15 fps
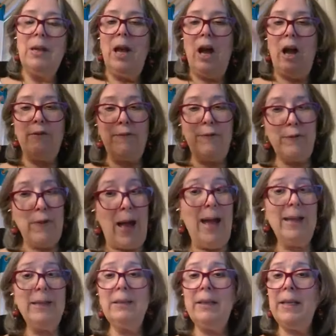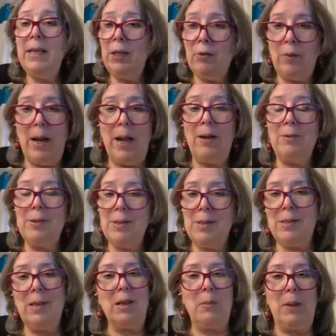of finely ground
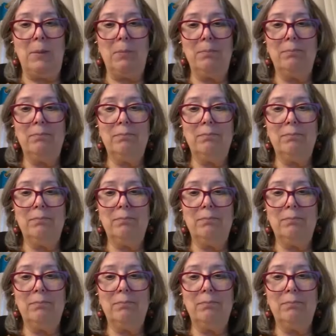cinnamon.